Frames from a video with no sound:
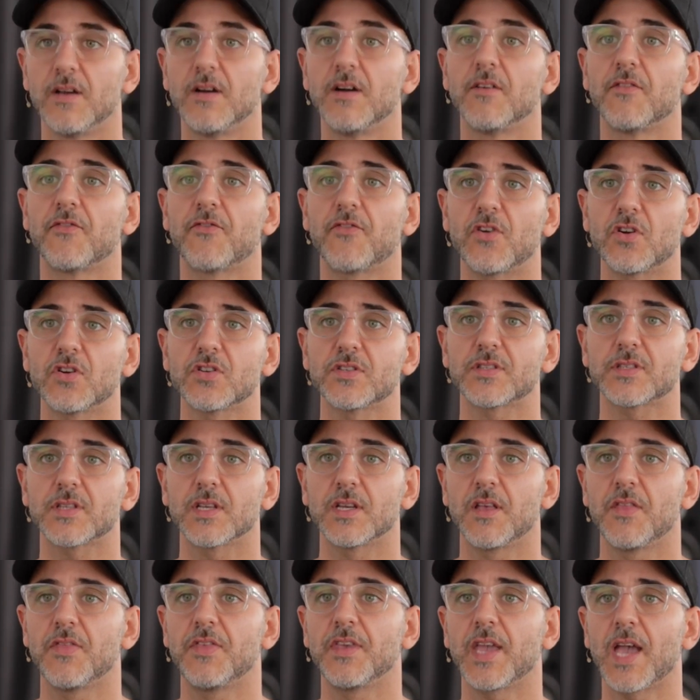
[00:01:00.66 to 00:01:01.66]
First,
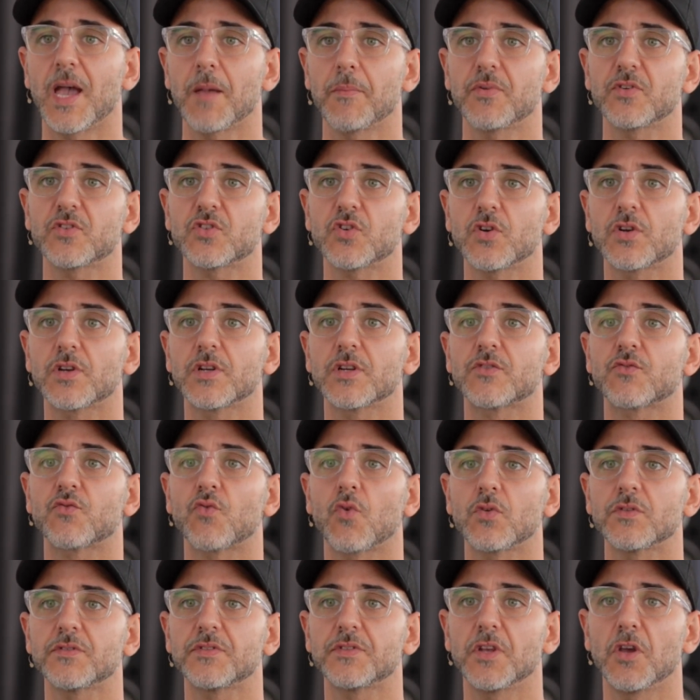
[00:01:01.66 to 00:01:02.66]
the aperture
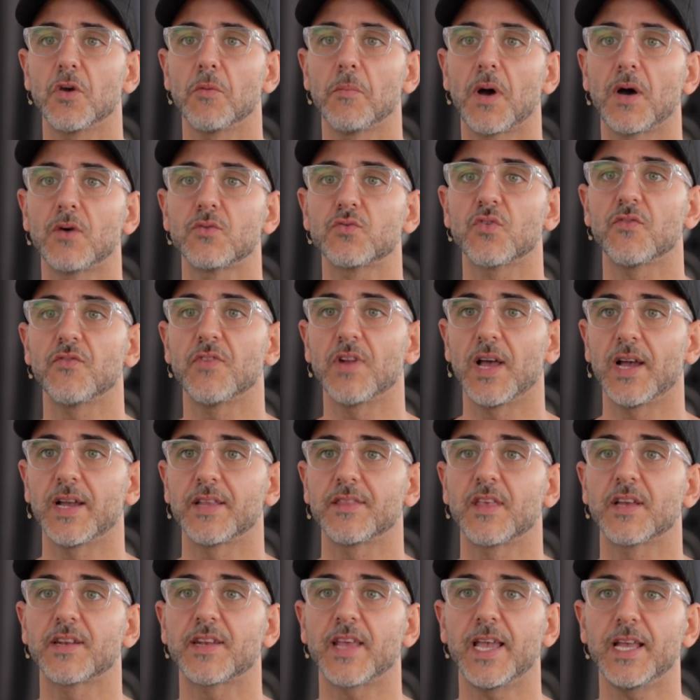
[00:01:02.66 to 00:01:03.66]
controls the amount of light
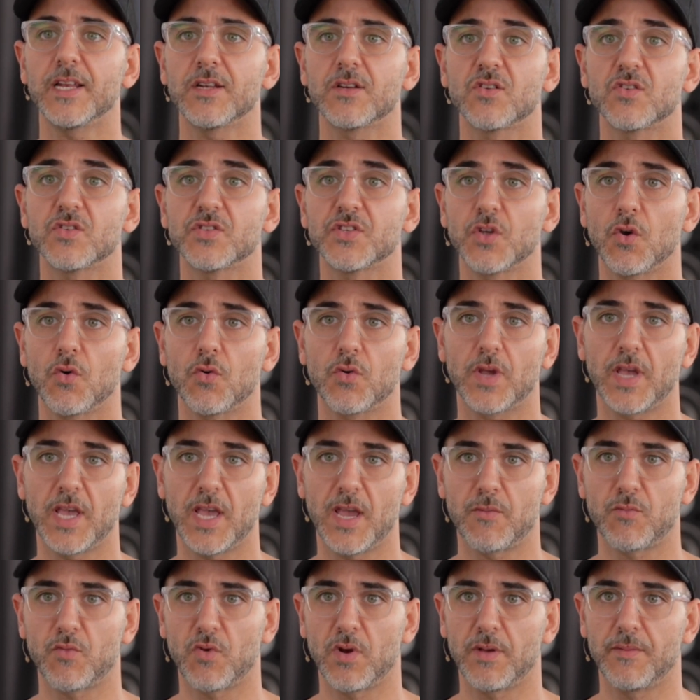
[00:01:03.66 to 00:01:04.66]
that enters your
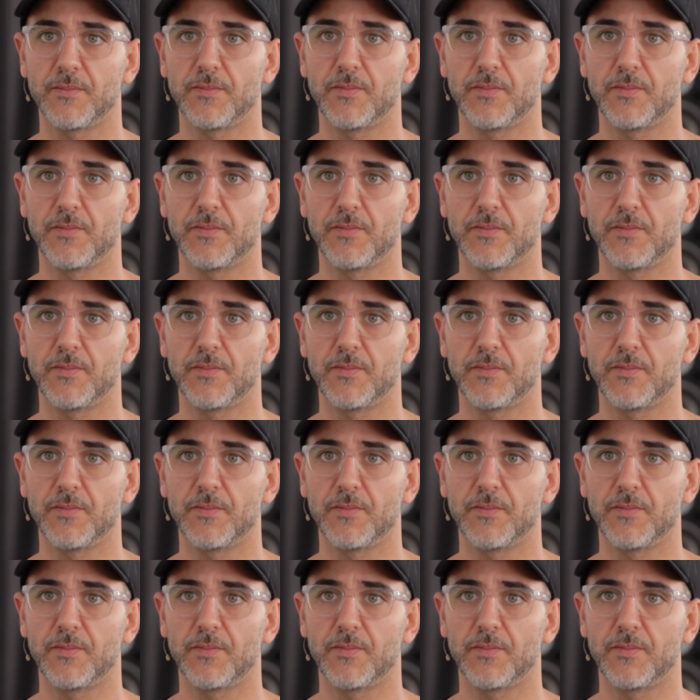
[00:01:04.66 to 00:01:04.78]
camera.